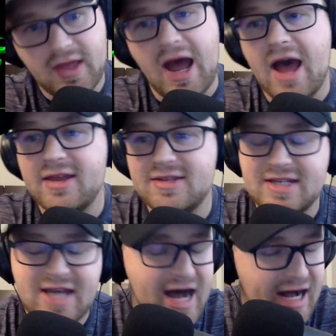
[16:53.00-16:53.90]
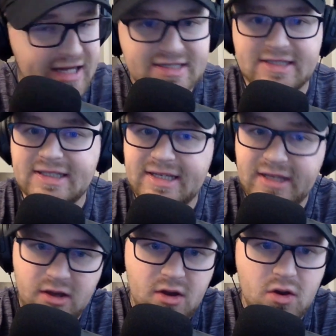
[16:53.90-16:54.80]
that I see constantly
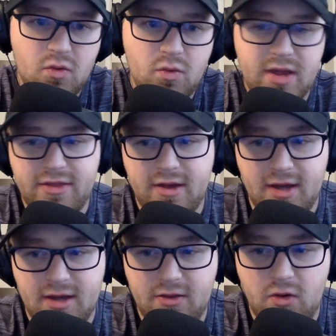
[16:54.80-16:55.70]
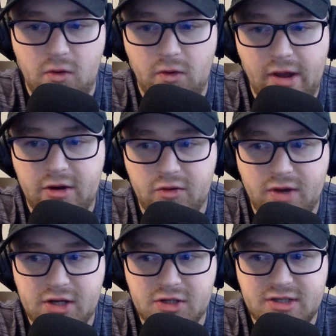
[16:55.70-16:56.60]
with the whole Aaron
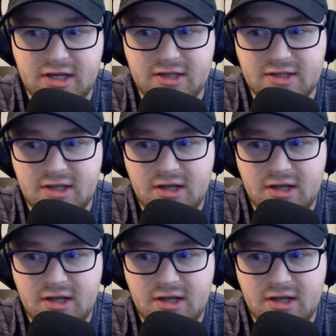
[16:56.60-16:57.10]
Rodgers thing is,